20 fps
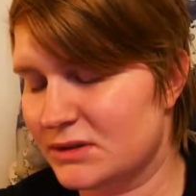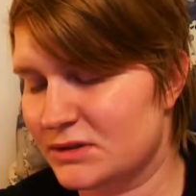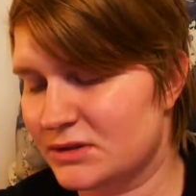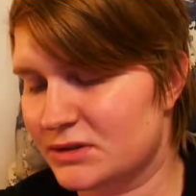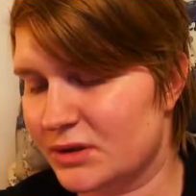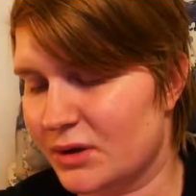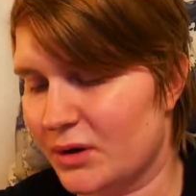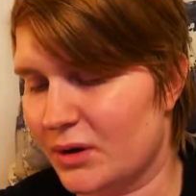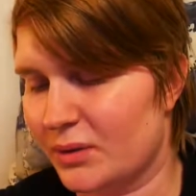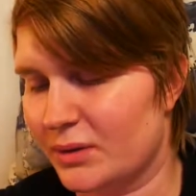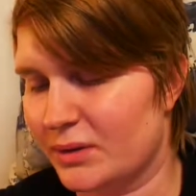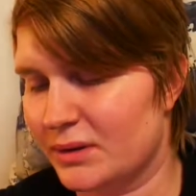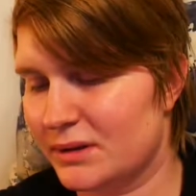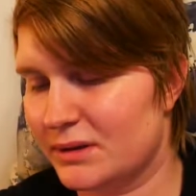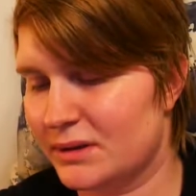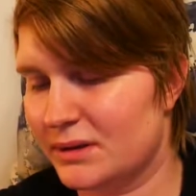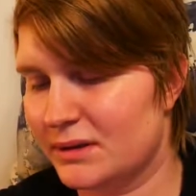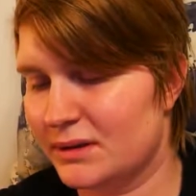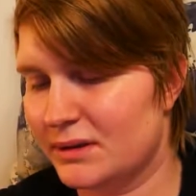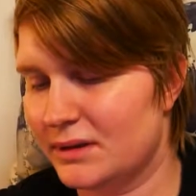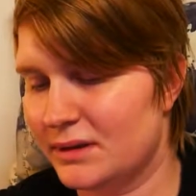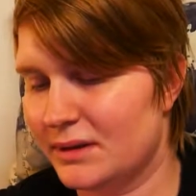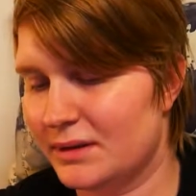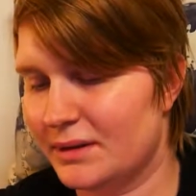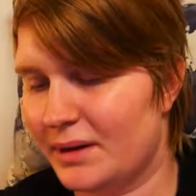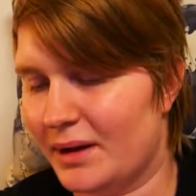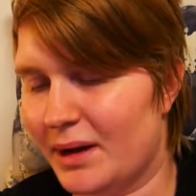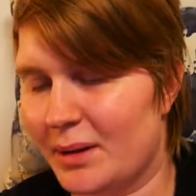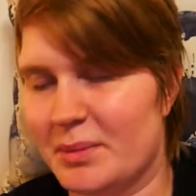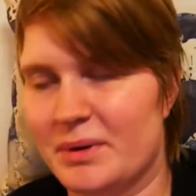So
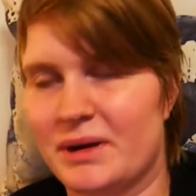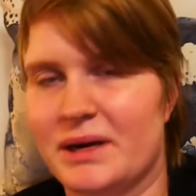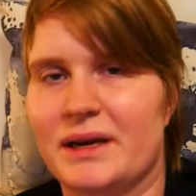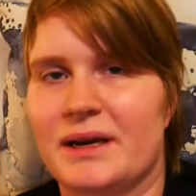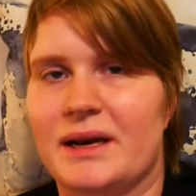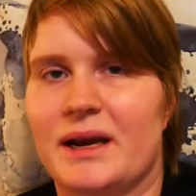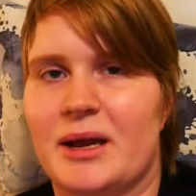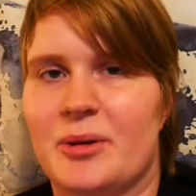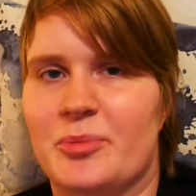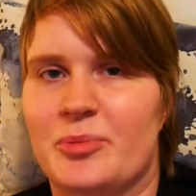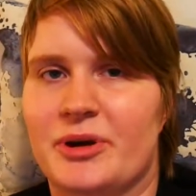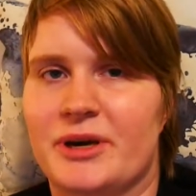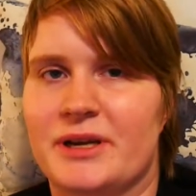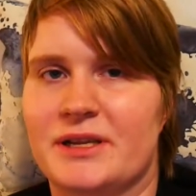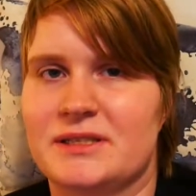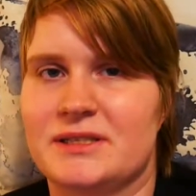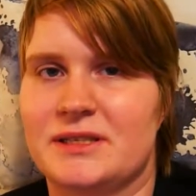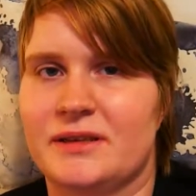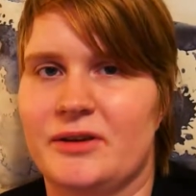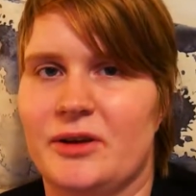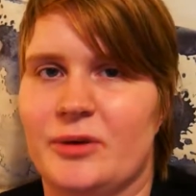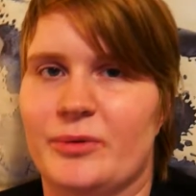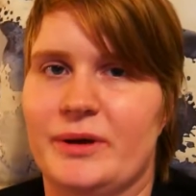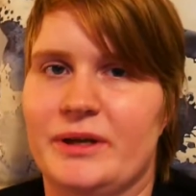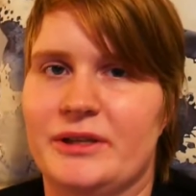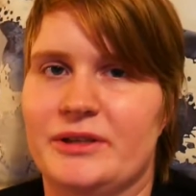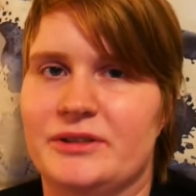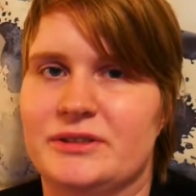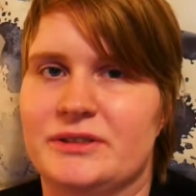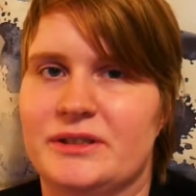I'm a little apprehensive going
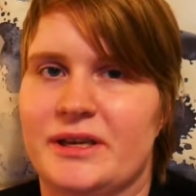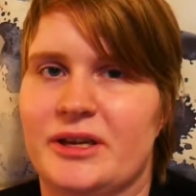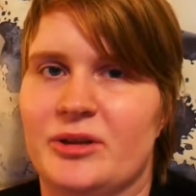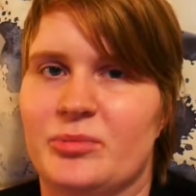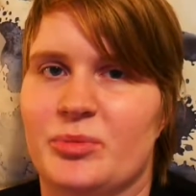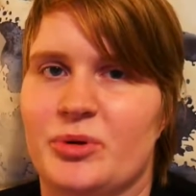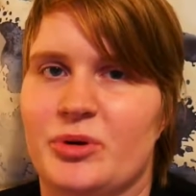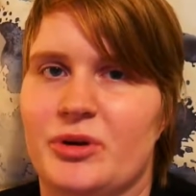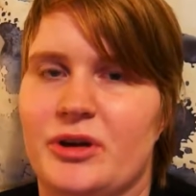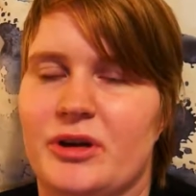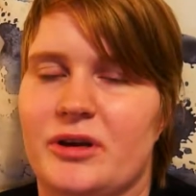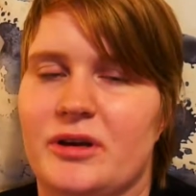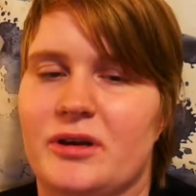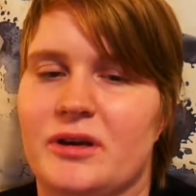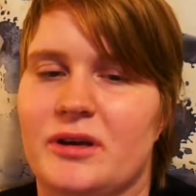into the second book,